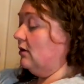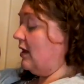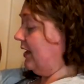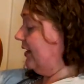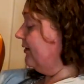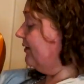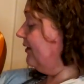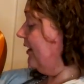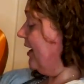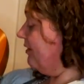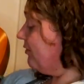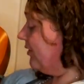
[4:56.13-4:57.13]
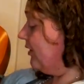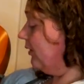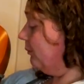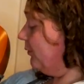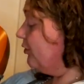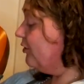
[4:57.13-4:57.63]
I can see everything
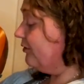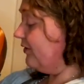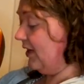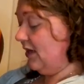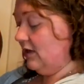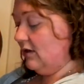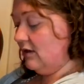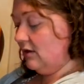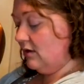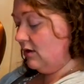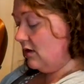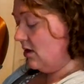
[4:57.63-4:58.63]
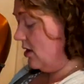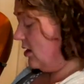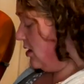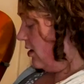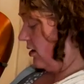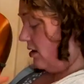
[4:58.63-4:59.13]
beautifully.
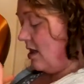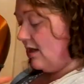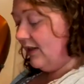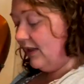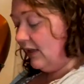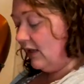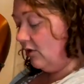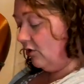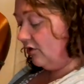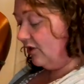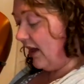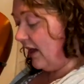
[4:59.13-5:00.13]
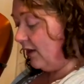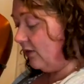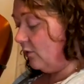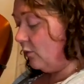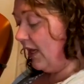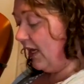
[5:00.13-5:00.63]
Nothing here is getting in
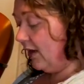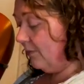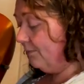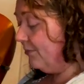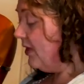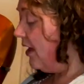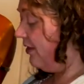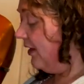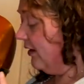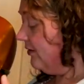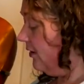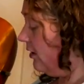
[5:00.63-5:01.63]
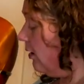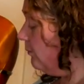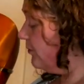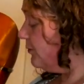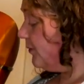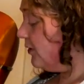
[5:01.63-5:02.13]
the way, nothing is
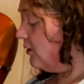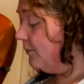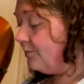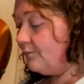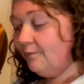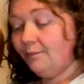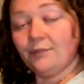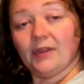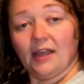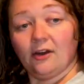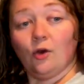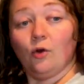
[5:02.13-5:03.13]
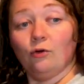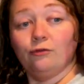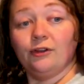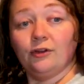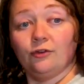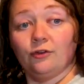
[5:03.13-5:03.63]
uncomfortable, and it all
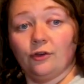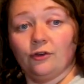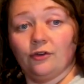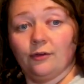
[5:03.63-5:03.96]
feels good.